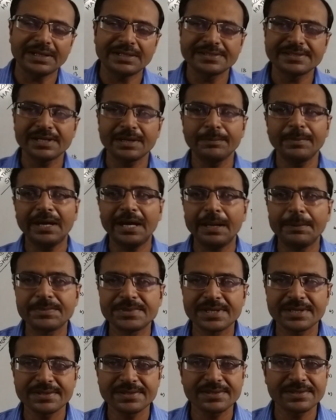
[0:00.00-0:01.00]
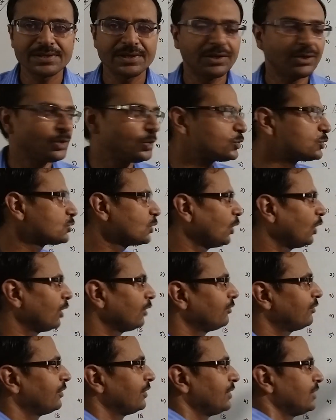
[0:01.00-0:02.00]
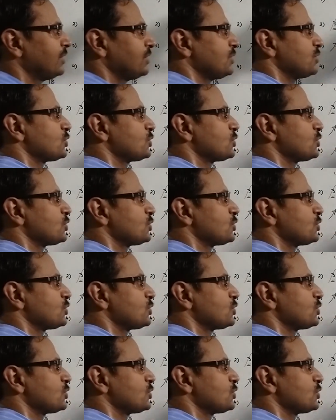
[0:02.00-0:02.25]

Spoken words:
LCM helps us to solve